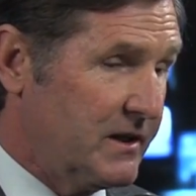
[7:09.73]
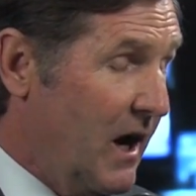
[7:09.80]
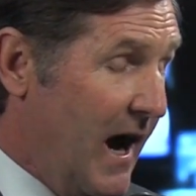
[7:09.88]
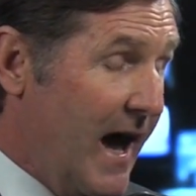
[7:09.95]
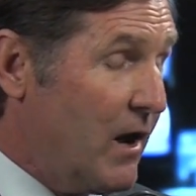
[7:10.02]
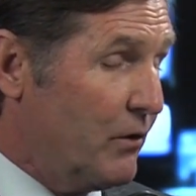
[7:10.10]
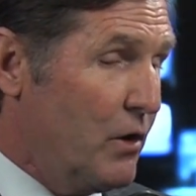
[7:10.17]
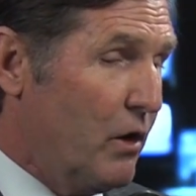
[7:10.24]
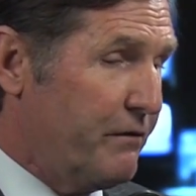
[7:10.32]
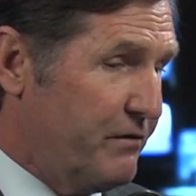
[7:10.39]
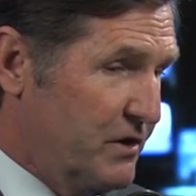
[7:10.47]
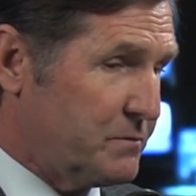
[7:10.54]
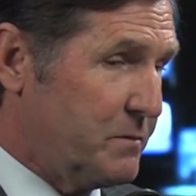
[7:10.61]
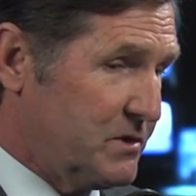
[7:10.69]
Now, I don't know if
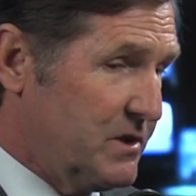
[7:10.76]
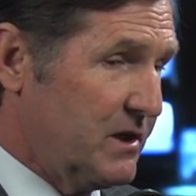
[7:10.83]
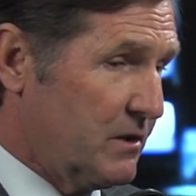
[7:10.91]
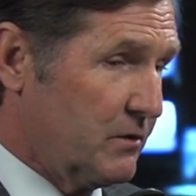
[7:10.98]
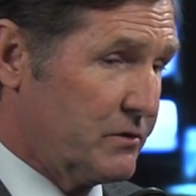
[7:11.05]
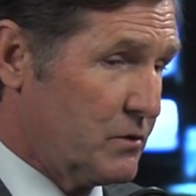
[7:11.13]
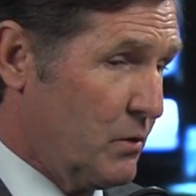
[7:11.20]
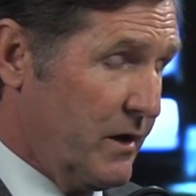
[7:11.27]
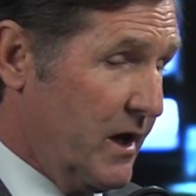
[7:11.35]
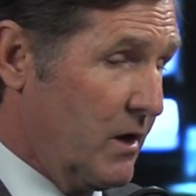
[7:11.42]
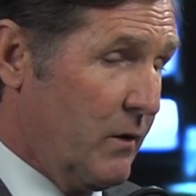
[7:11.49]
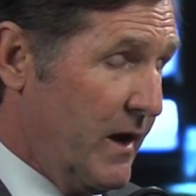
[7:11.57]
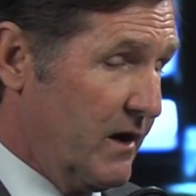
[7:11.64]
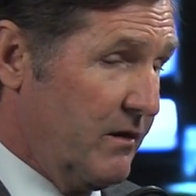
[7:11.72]
this particular
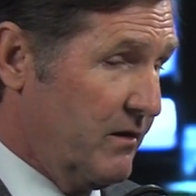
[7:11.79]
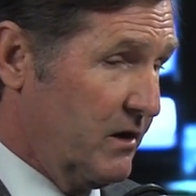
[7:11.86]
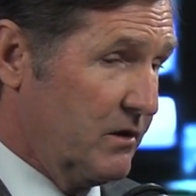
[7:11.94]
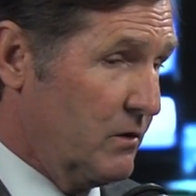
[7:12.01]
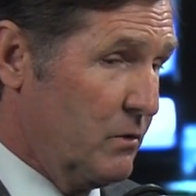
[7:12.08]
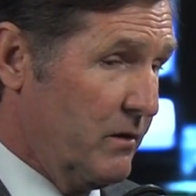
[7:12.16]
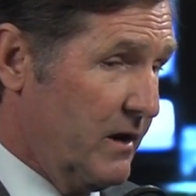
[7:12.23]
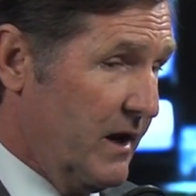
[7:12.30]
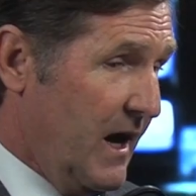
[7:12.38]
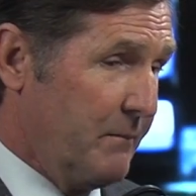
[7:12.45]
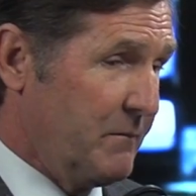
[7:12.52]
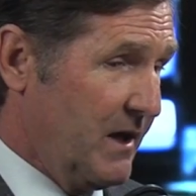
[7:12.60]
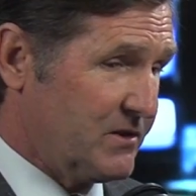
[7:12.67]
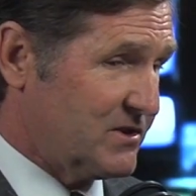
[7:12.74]
tornado had anything to do with that.
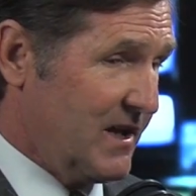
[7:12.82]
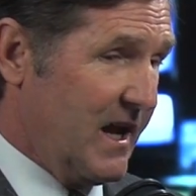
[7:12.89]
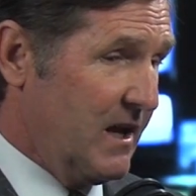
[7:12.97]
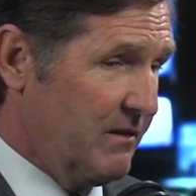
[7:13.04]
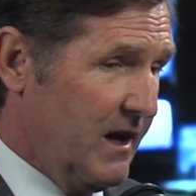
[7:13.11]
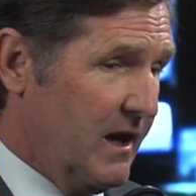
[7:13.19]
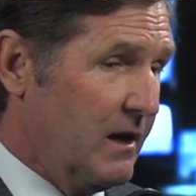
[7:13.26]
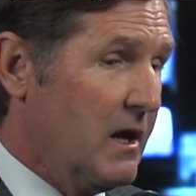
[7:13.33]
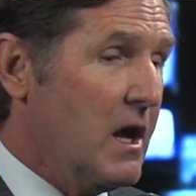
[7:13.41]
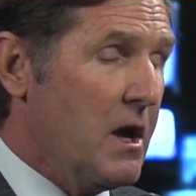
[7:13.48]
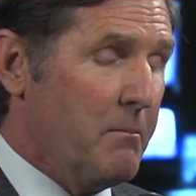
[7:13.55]
I'm not saying that.